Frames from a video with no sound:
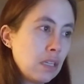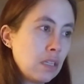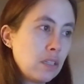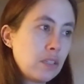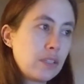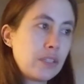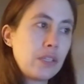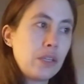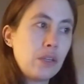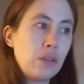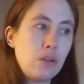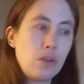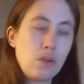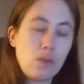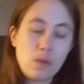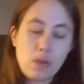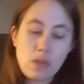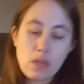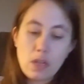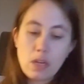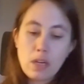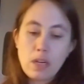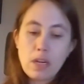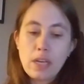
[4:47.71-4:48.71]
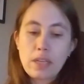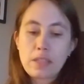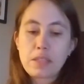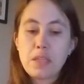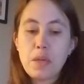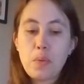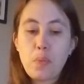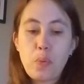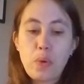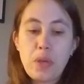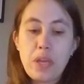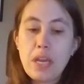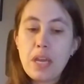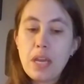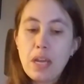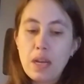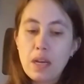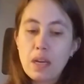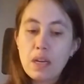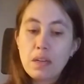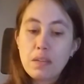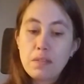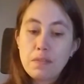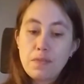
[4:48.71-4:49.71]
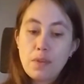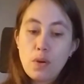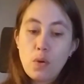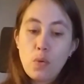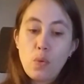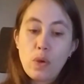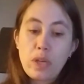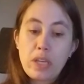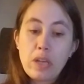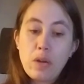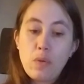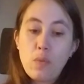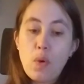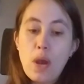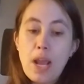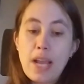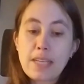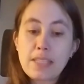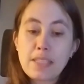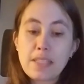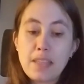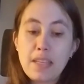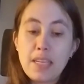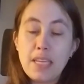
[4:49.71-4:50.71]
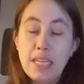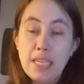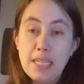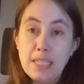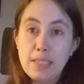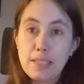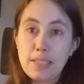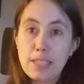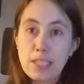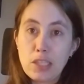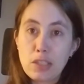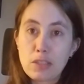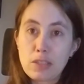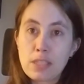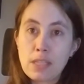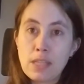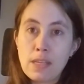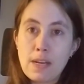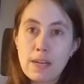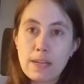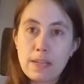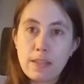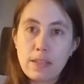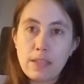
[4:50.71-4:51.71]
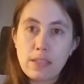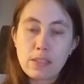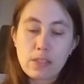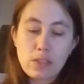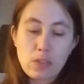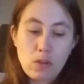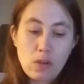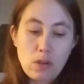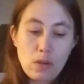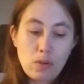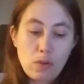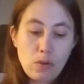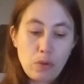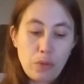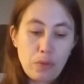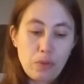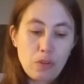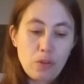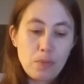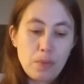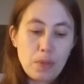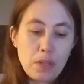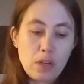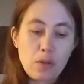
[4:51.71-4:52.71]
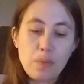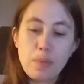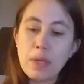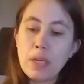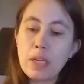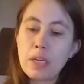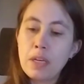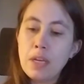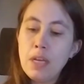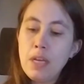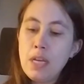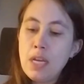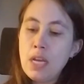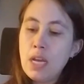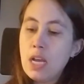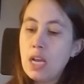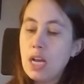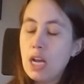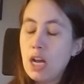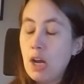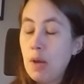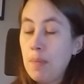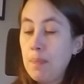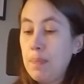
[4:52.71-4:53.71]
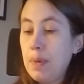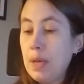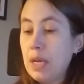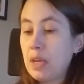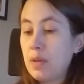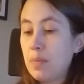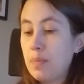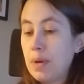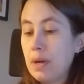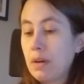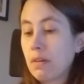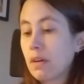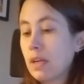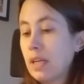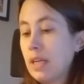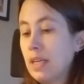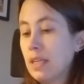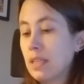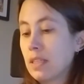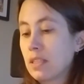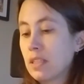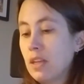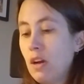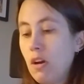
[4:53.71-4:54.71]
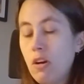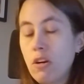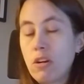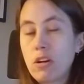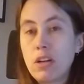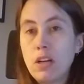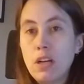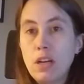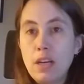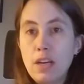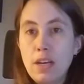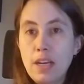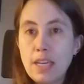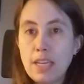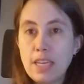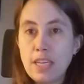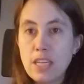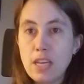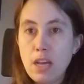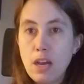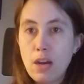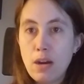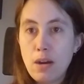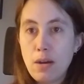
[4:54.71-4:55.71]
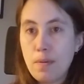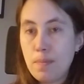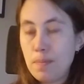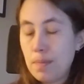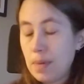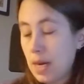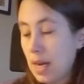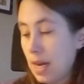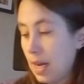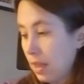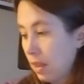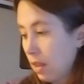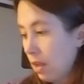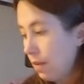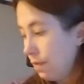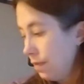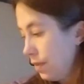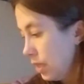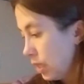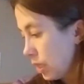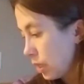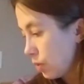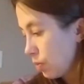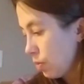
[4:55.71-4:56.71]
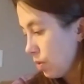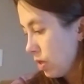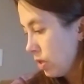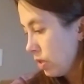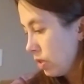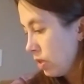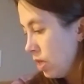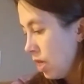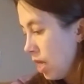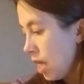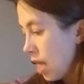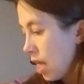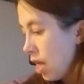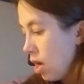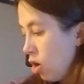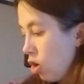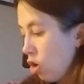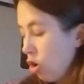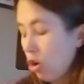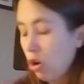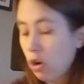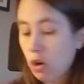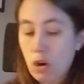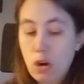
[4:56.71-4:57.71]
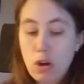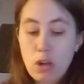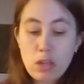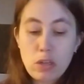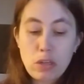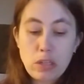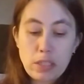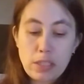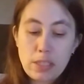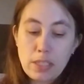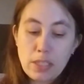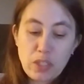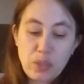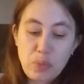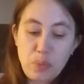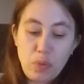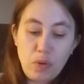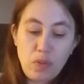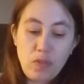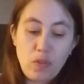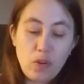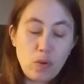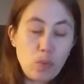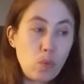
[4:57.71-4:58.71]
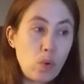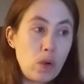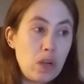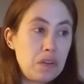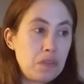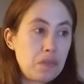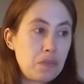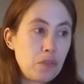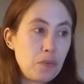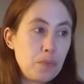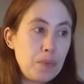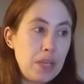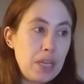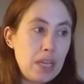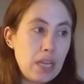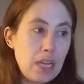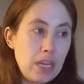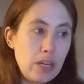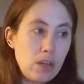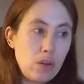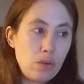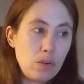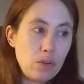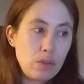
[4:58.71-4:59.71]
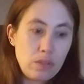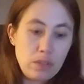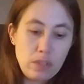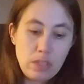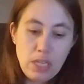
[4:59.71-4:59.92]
So next up we have Wicked Wax of the East, and there's a lot of these, so I'll go through them a little bit. Pink Berry and Tonka, yum, I love this one. All her scents perform well for me. I don't